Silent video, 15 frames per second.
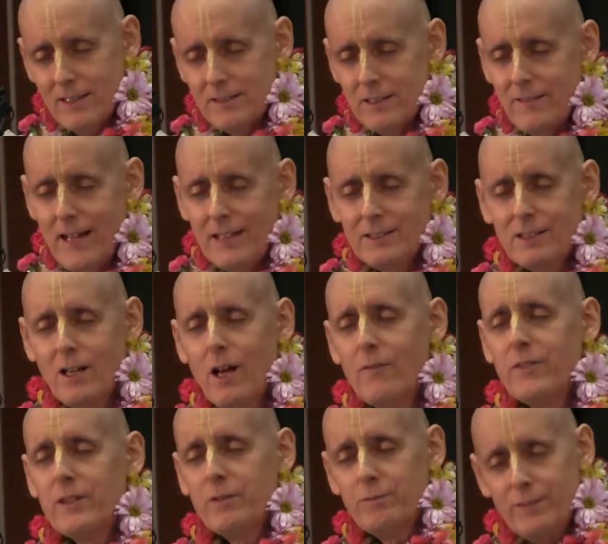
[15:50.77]
So that's
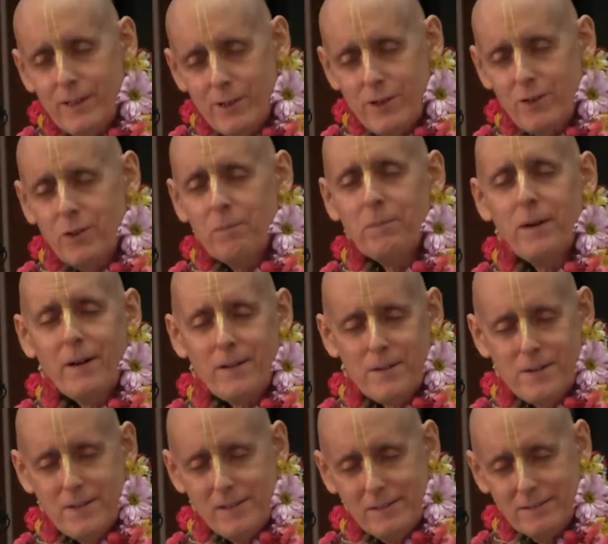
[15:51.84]
called the original
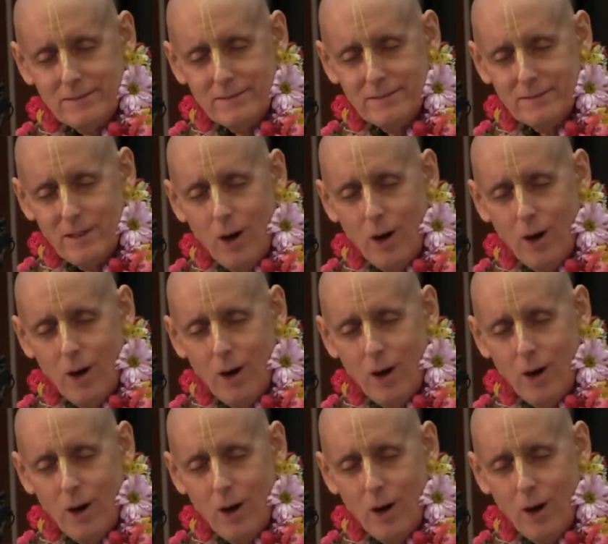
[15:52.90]
person,